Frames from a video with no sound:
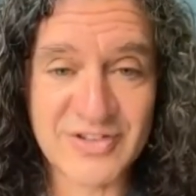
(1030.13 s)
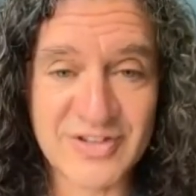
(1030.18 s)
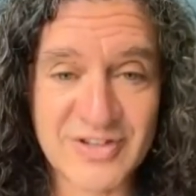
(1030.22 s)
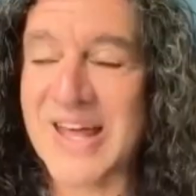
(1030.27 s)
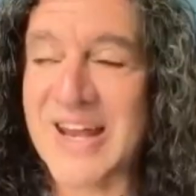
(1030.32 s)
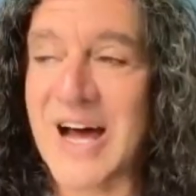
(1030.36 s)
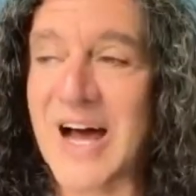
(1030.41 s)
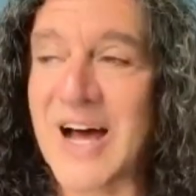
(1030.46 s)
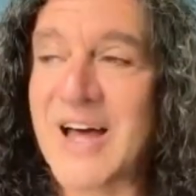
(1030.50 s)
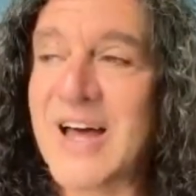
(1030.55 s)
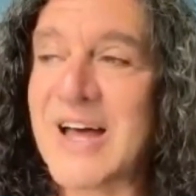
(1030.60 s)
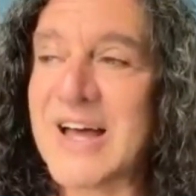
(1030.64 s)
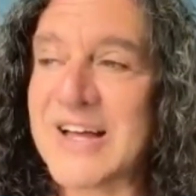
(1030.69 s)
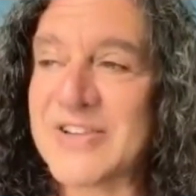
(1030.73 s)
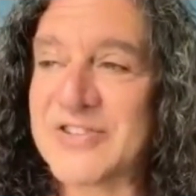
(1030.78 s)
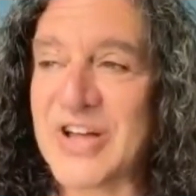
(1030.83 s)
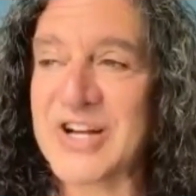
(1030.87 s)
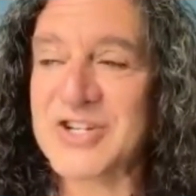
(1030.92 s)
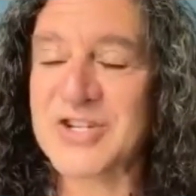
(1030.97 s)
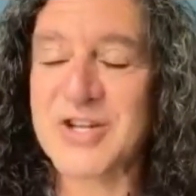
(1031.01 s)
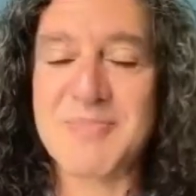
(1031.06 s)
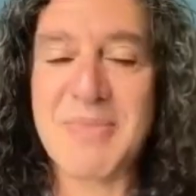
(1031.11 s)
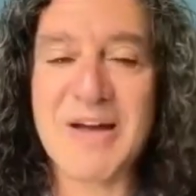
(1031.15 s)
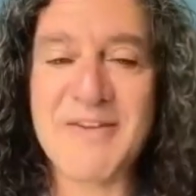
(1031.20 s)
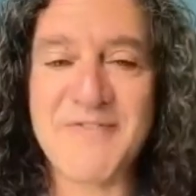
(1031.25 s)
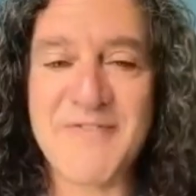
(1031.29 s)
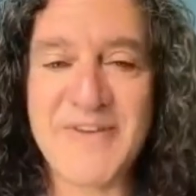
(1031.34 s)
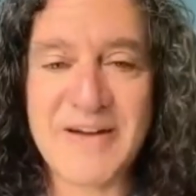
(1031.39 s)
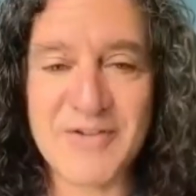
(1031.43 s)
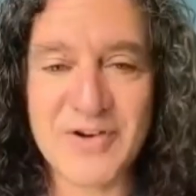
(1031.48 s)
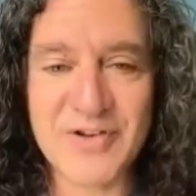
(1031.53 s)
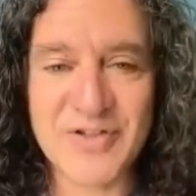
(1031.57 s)
And I, it's actually my
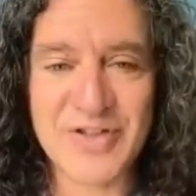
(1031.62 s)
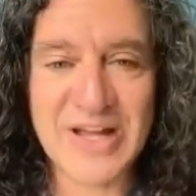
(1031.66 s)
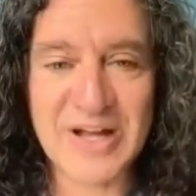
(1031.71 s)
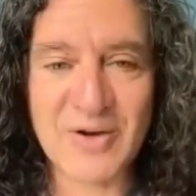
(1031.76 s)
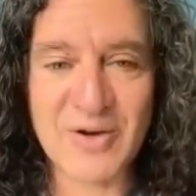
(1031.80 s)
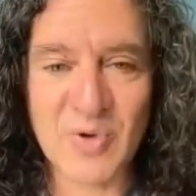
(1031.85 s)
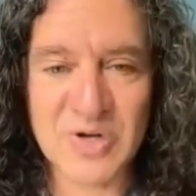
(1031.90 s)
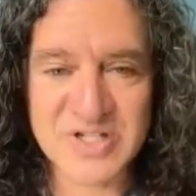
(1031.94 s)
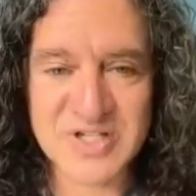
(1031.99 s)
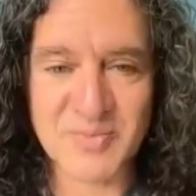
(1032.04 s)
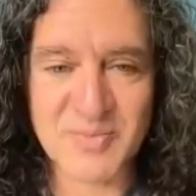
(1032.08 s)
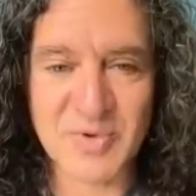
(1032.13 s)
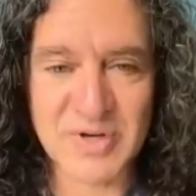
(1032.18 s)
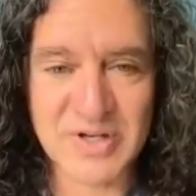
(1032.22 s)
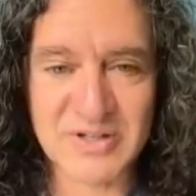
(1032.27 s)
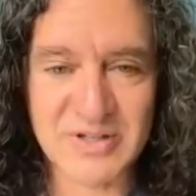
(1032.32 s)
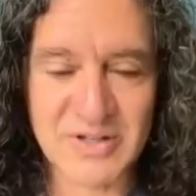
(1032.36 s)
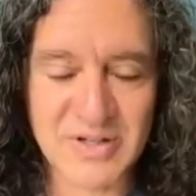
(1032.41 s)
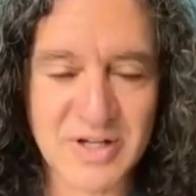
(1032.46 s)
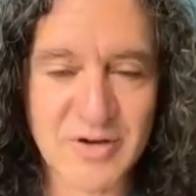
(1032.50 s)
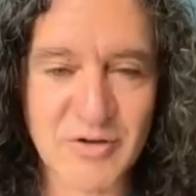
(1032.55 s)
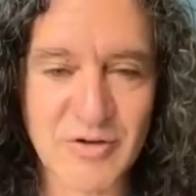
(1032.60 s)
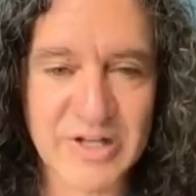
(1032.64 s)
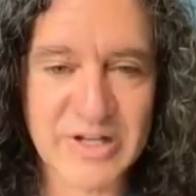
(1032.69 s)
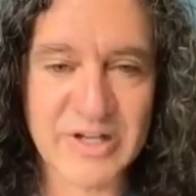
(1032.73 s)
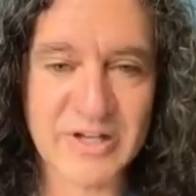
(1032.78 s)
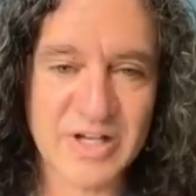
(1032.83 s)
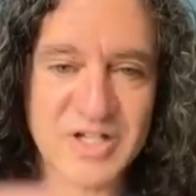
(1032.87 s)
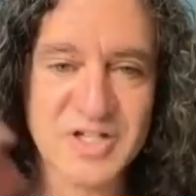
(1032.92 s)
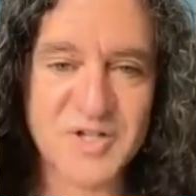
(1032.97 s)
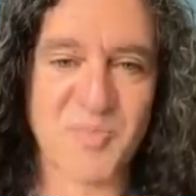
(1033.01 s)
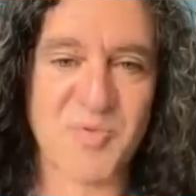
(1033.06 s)
favorite thing when someone literally
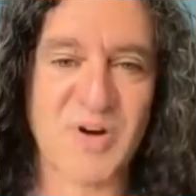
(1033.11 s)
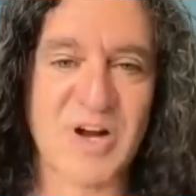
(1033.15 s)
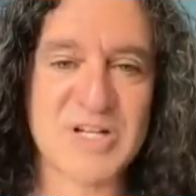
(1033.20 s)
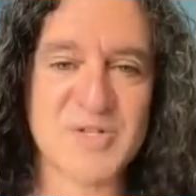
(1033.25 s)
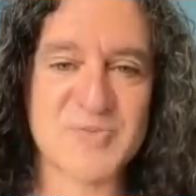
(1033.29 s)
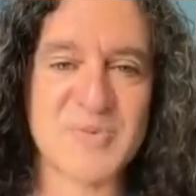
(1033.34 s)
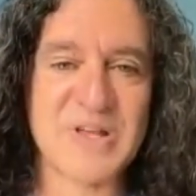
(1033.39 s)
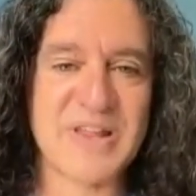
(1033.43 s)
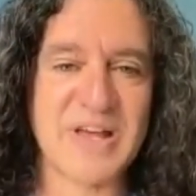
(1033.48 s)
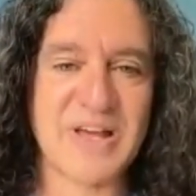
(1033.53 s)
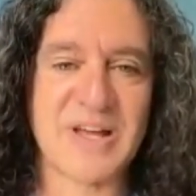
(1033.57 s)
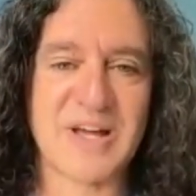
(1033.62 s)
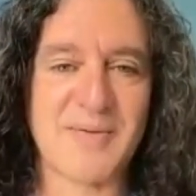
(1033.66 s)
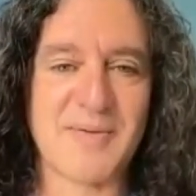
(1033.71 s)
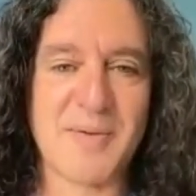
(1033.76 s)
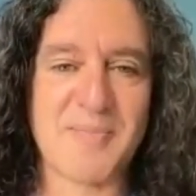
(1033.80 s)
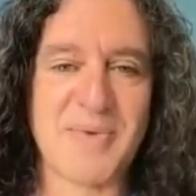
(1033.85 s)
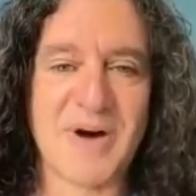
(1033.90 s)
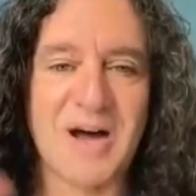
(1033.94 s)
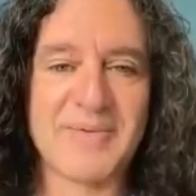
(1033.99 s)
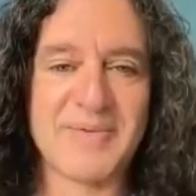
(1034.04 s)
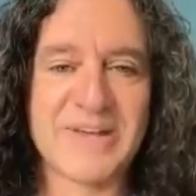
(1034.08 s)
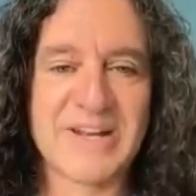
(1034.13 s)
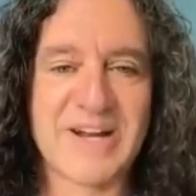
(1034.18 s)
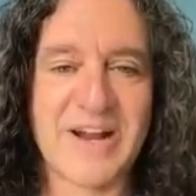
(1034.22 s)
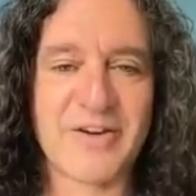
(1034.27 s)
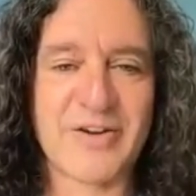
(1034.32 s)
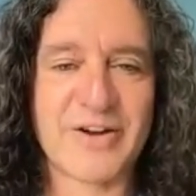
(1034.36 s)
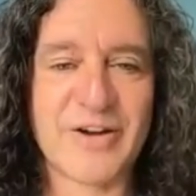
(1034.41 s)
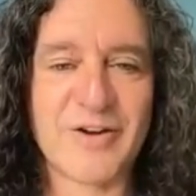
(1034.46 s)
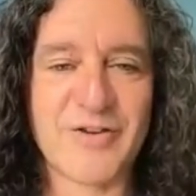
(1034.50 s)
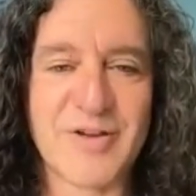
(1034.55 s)
does surprise me. They come up behind me and I
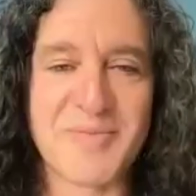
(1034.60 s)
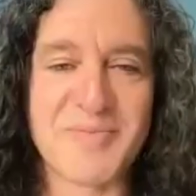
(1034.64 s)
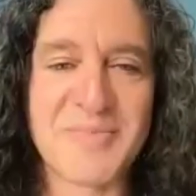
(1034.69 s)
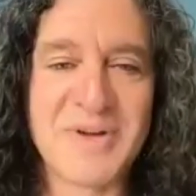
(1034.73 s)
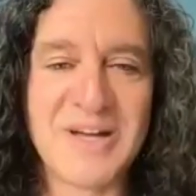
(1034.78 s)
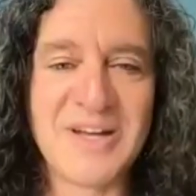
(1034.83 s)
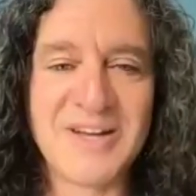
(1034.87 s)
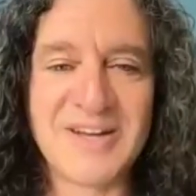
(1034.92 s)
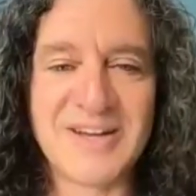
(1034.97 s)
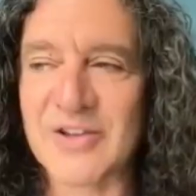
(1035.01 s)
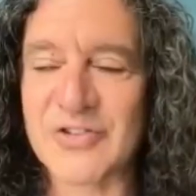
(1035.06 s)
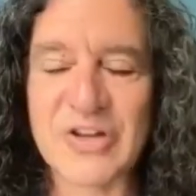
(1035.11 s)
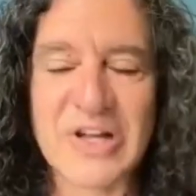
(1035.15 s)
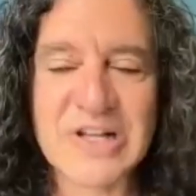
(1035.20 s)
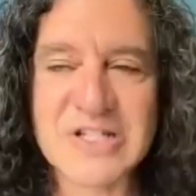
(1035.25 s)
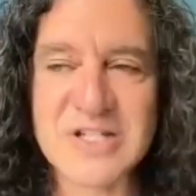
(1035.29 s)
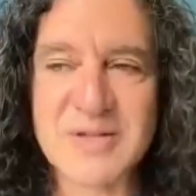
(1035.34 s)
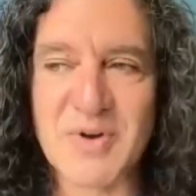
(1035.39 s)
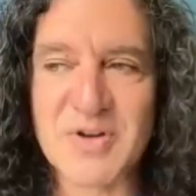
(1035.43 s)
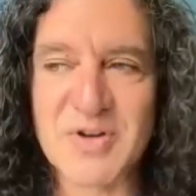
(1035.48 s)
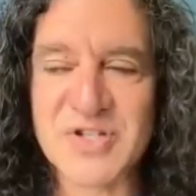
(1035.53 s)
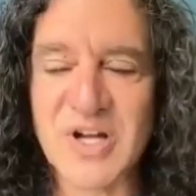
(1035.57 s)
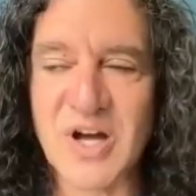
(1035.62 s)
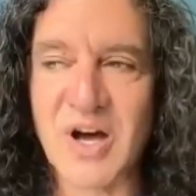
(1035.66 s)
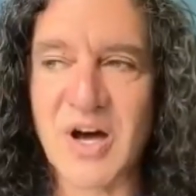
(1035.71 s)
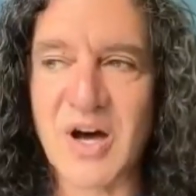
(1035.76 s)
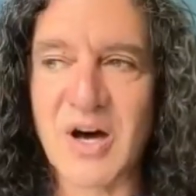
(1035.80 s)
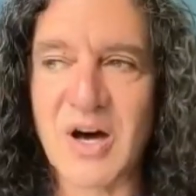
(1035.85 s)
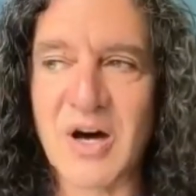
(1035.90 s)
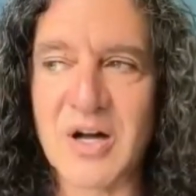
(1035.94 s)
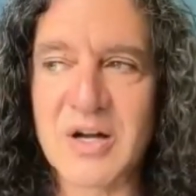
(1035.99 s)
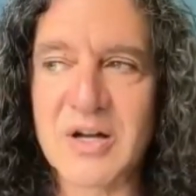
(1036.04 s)
don't hear them because it's the most
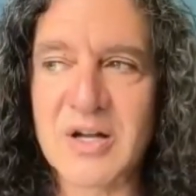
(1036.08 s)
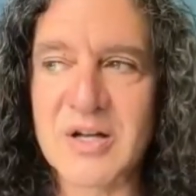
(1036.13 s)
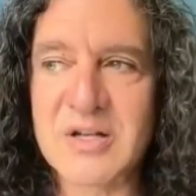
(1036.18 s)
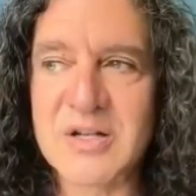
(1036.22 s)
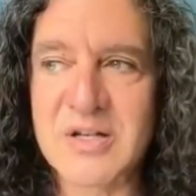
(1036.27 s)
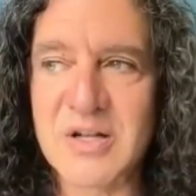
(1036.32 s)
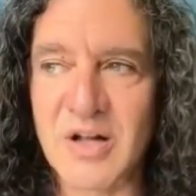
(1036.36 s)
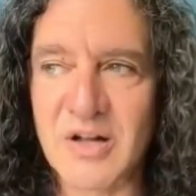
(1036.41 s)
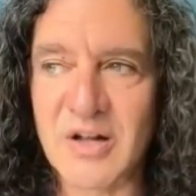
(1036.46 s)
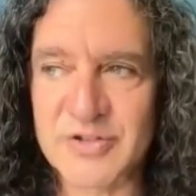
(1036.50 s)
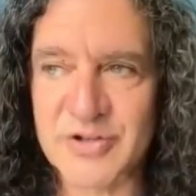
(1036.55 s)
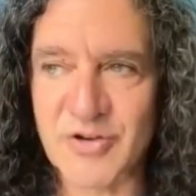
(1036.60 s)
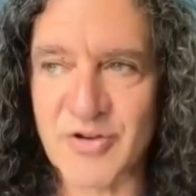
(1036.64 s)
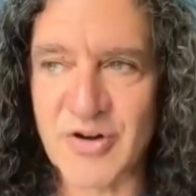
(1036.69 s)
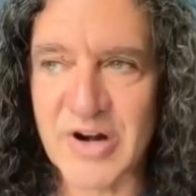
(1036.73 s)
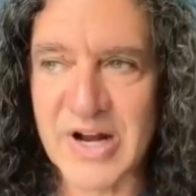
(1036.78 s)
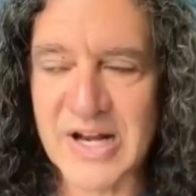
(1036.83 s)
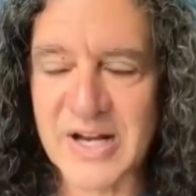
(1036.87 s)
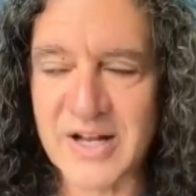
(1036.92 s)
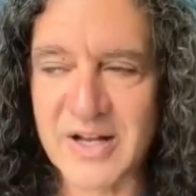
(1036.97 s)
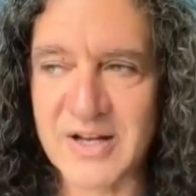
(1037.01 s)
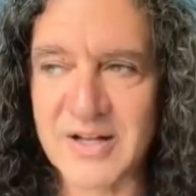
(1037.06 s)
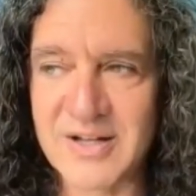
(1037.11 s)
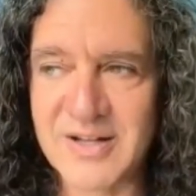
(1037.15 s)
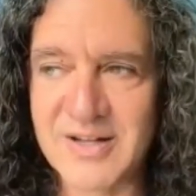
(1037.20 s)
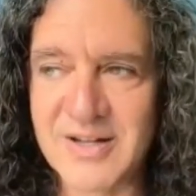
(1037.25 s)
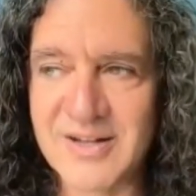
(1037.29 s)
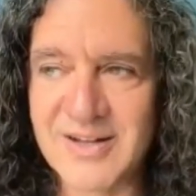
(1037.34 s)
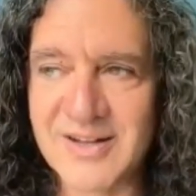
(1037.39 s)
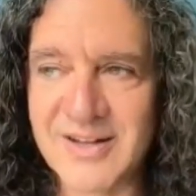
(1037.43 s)
unadulterated,